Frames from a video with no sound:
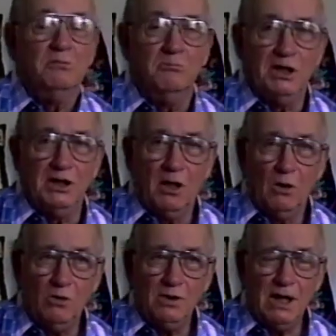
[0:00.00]

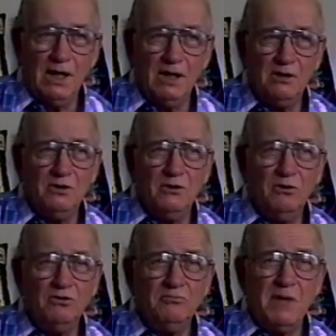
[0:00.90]
Behold how
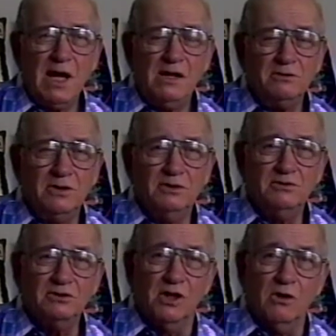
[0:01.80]
those
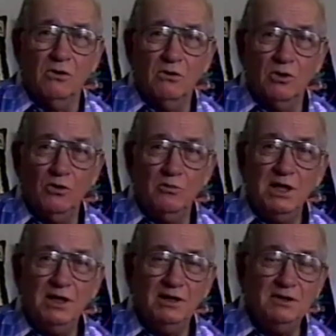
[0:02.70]
mountains go
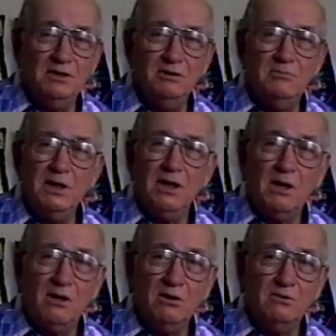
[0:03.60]
looming
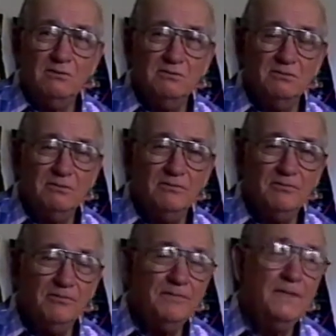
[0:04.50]
beyond.
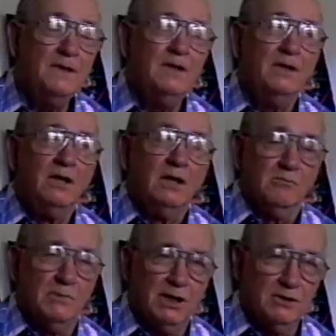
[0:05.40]

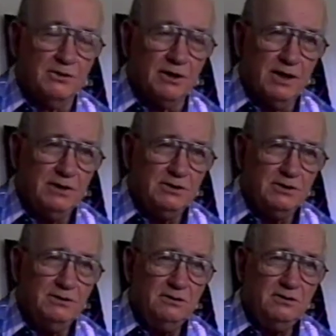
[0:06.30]
Mid
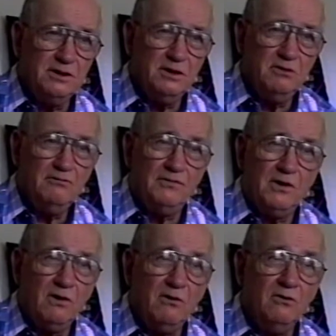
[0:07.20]
traces of
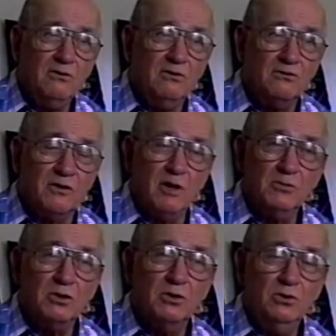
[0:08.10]
fog from
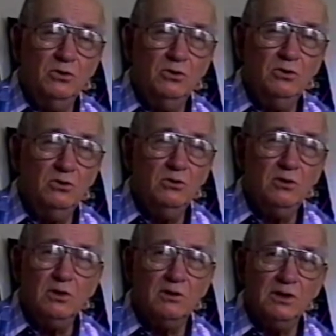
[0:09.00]
the
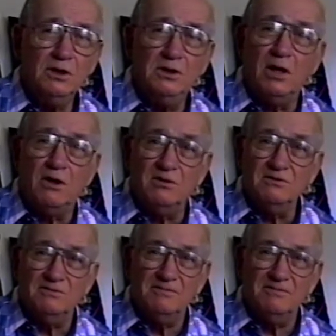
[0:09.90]
cool early dawn.